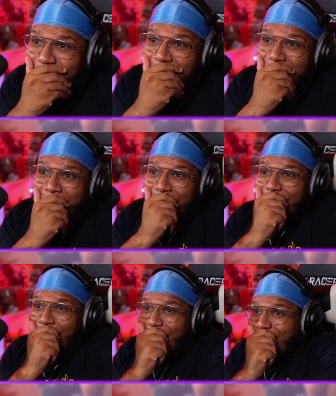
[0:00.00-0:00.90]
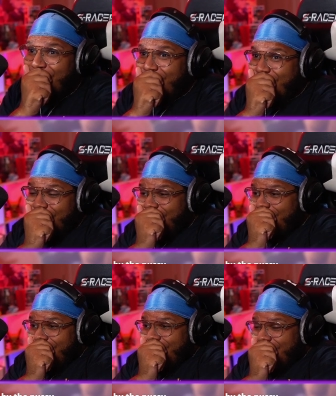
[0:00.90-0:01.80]

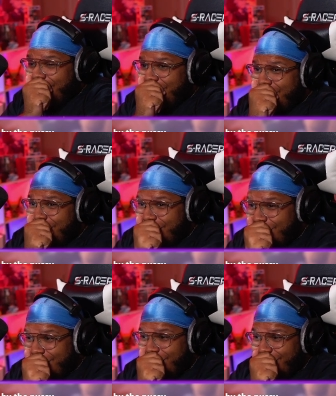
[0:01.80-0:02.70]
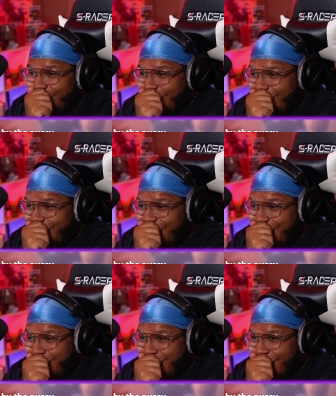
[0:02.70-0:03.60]

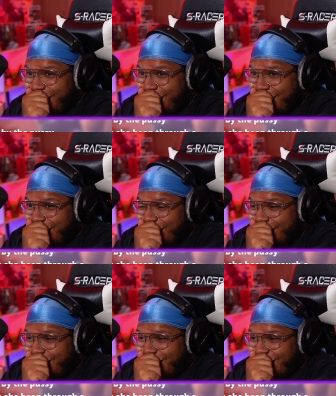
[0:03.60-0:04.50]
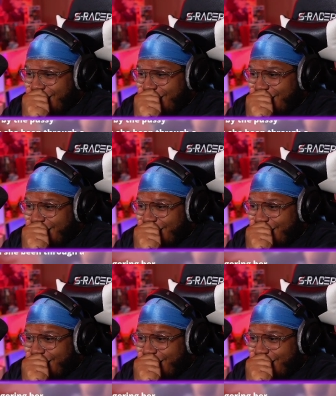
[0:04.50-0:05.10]
No one is speaking in this clip.